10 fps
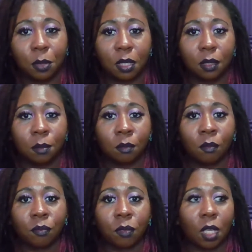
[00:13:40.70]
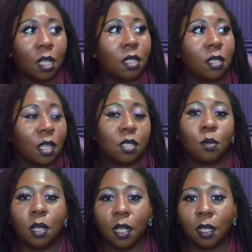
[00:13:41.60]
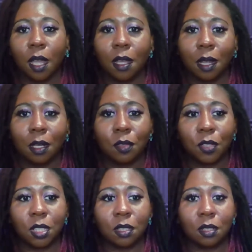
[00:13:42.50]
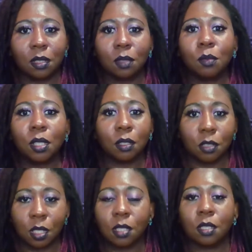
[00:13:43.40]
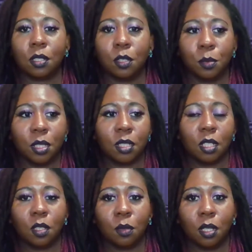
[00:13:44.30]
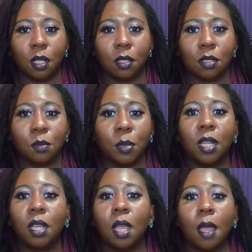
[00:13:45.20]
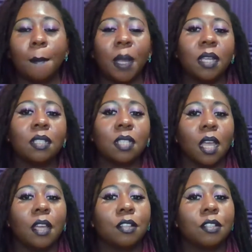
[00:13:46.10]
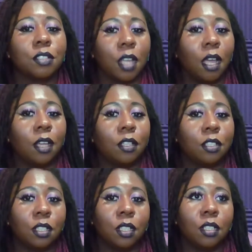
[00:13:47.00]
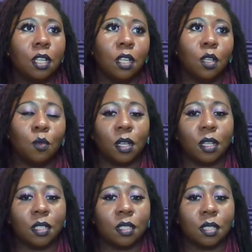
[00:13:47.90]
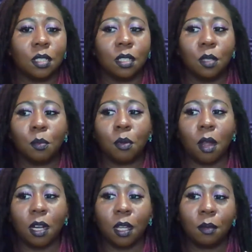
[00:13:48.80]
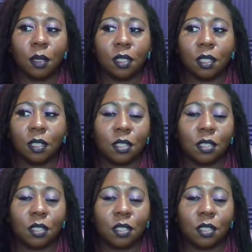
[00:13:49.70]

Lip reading: And that's what I got out of it, that we are just as human as anyone else. But my entire childhood was brought up with a certain